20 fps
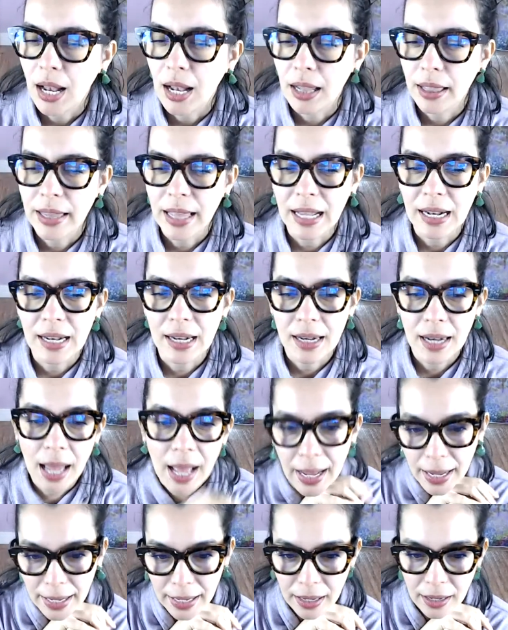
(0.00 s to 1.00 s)
They
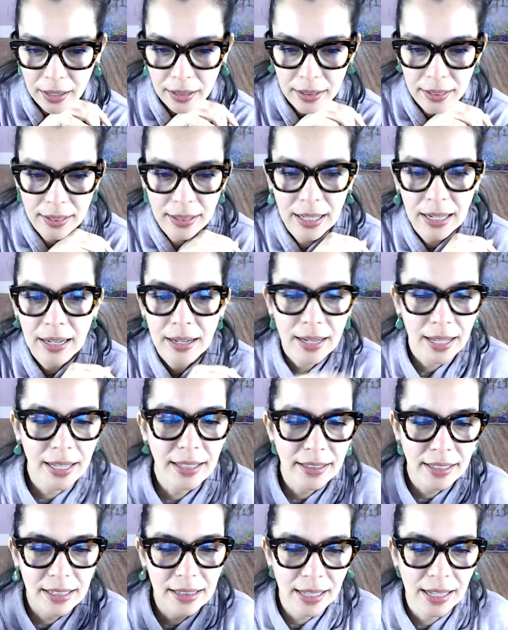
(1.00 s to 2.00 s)
lie. They lie.
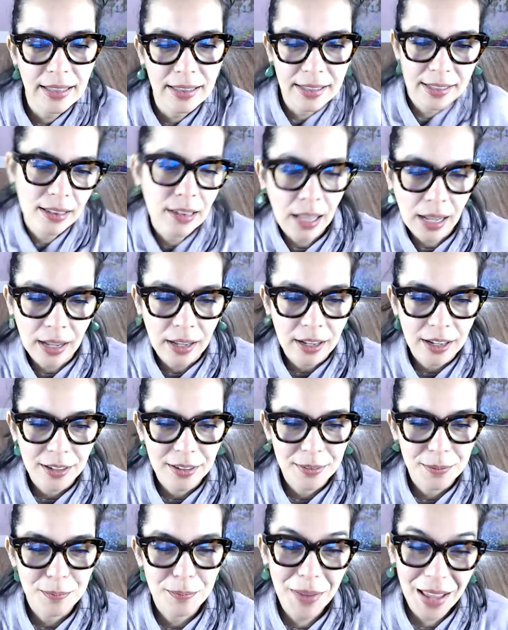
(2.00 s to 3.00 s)
They lie. They lie.
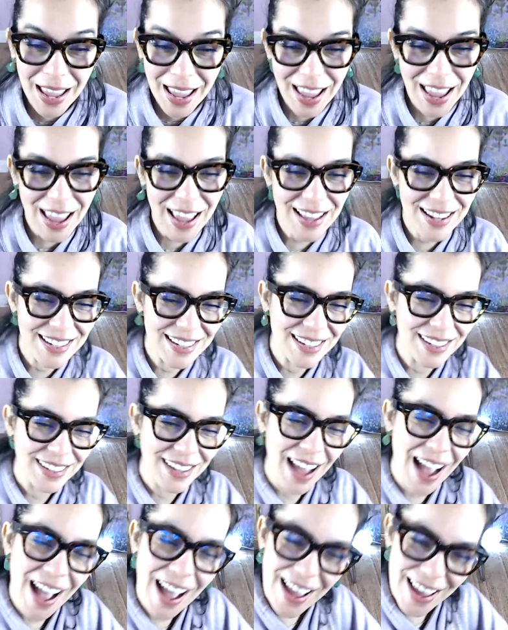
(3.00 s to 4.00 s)
Ben,
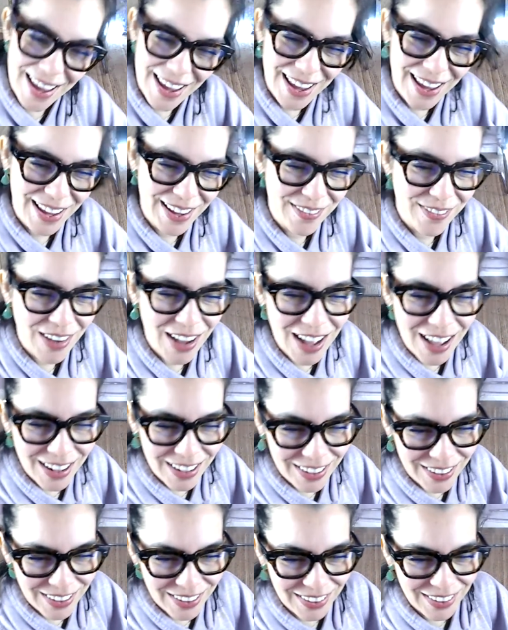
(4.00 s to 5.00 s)
hi,
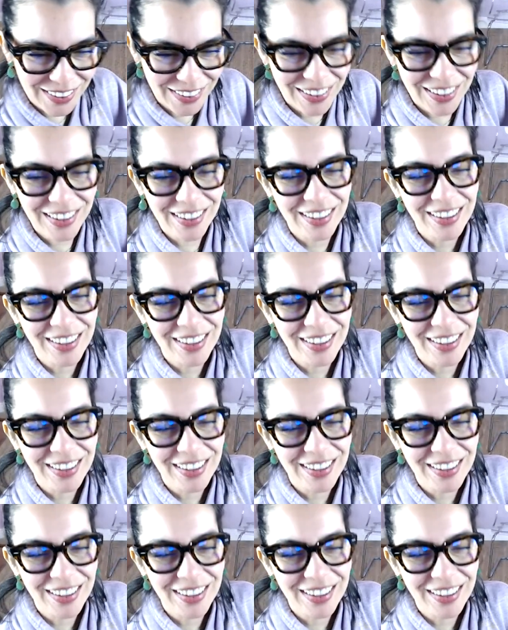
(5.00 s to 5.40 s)
mahalo.